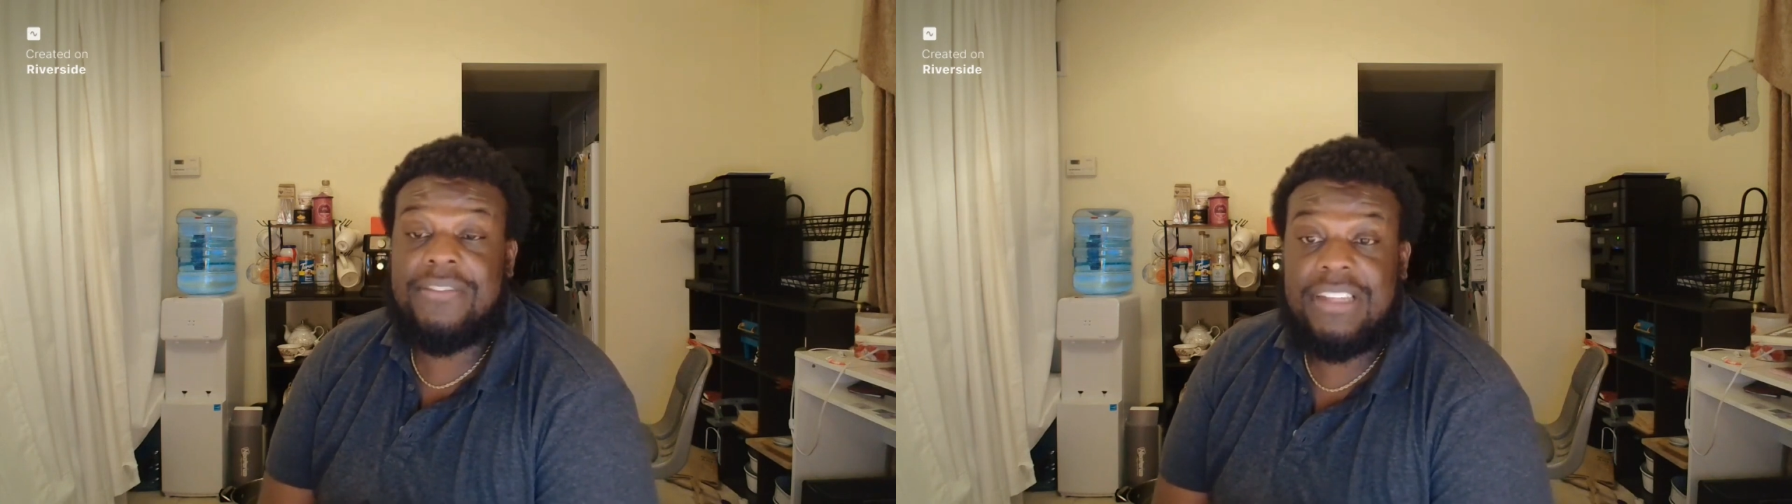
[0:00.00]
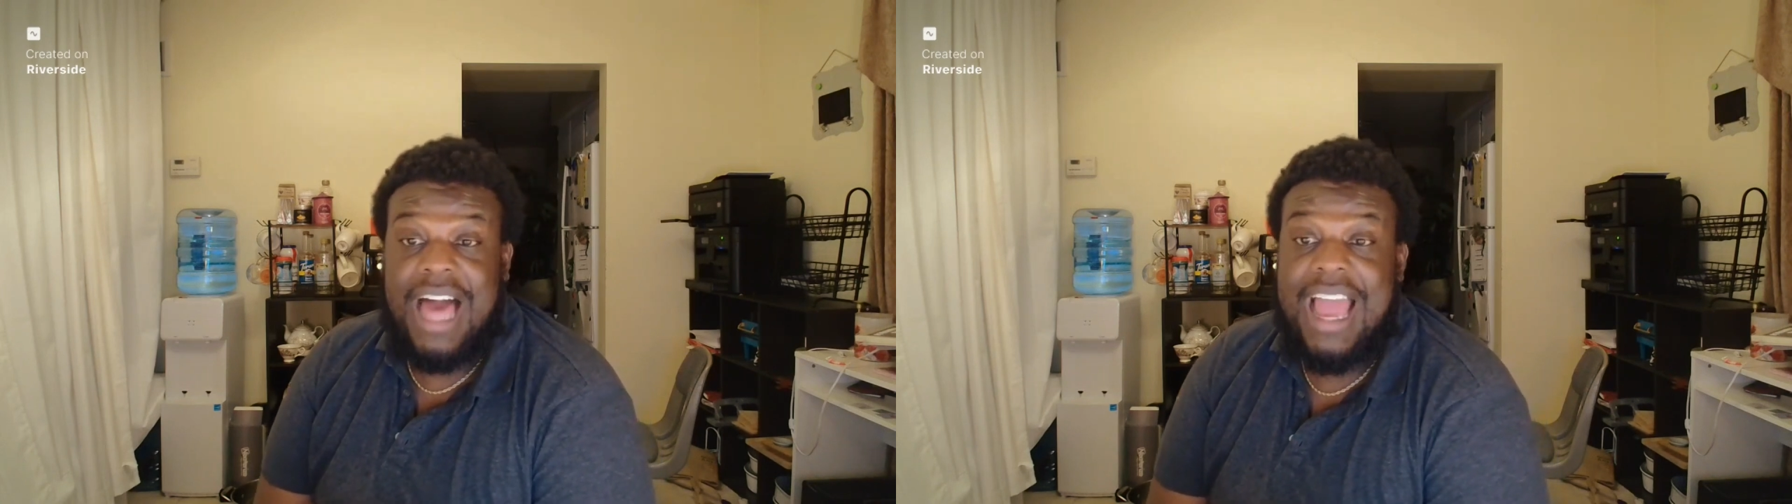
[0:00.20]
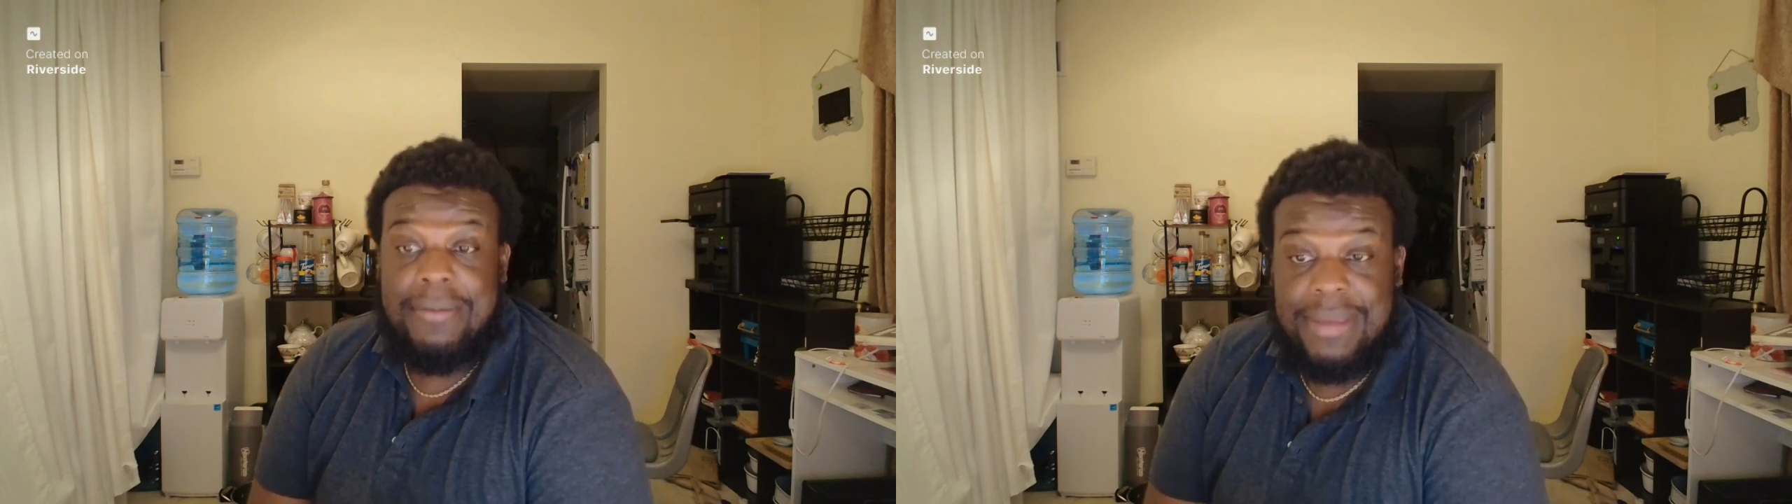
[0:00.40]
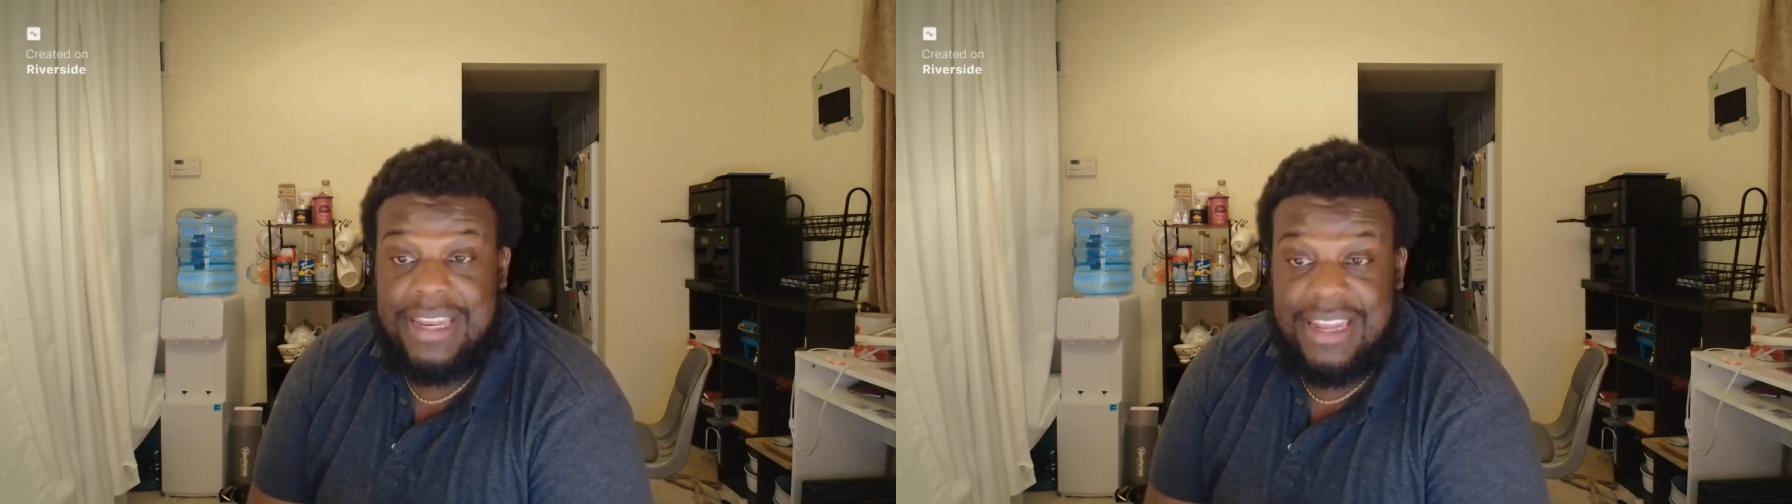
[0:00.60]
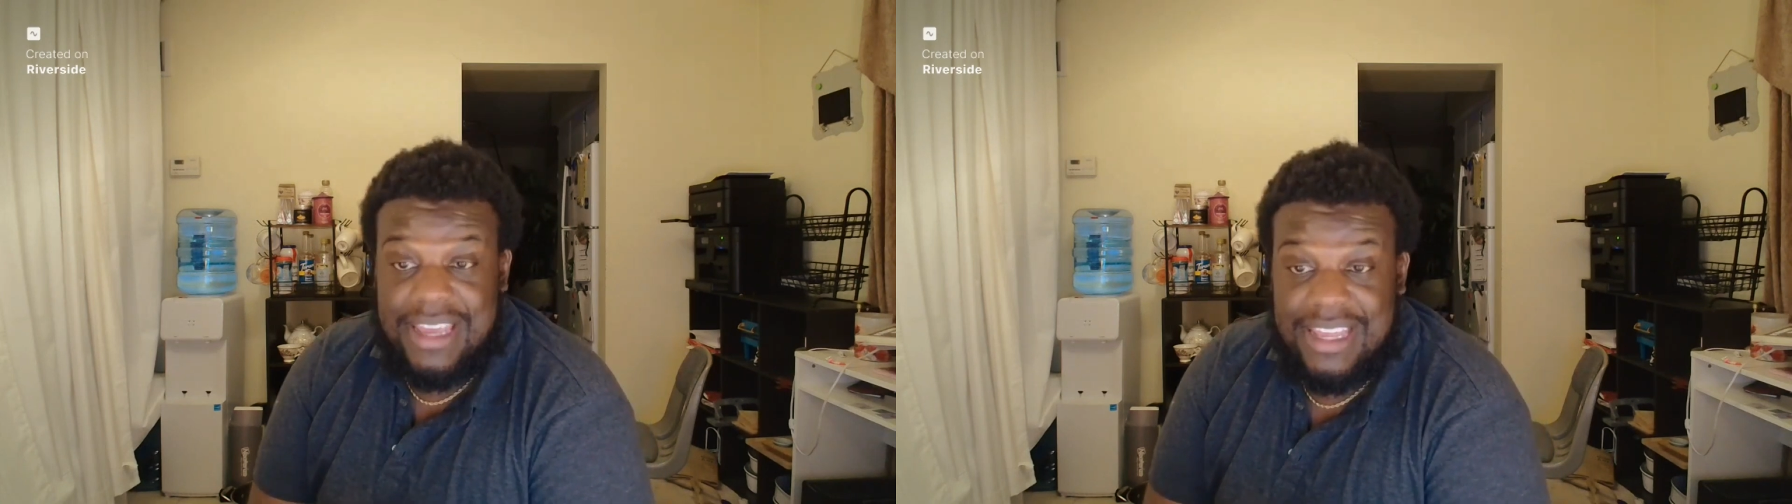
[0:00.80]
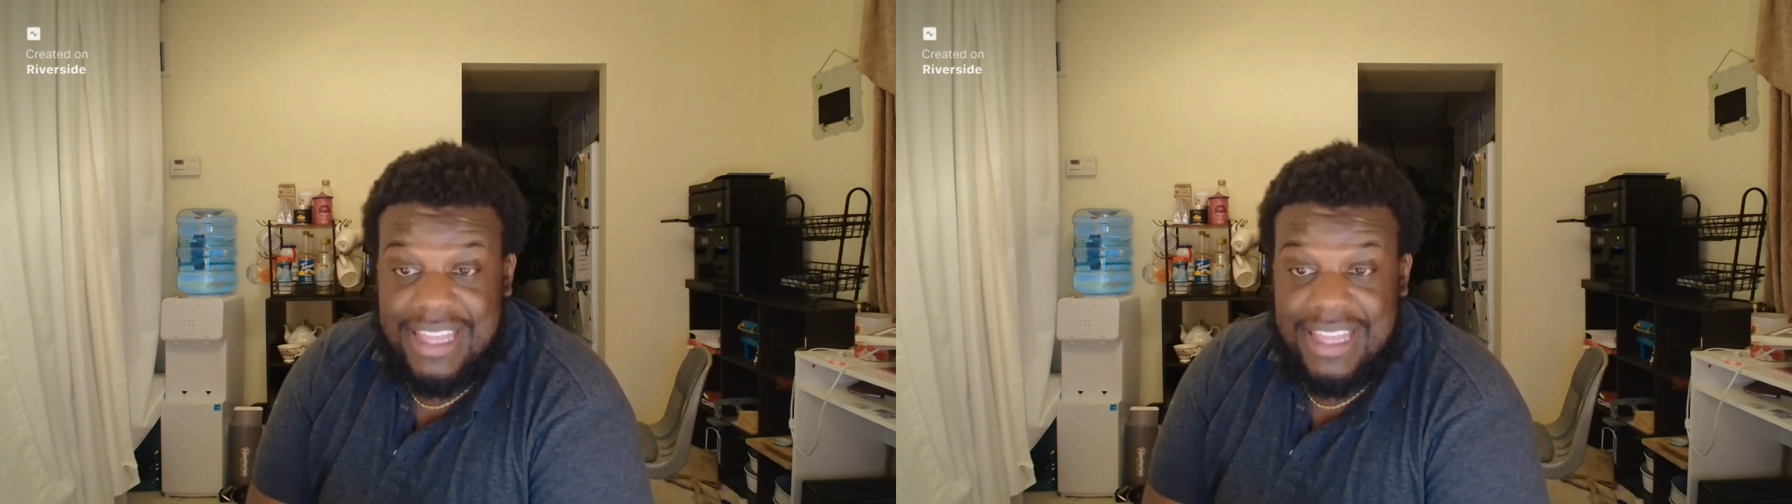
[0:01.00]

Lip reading: linemen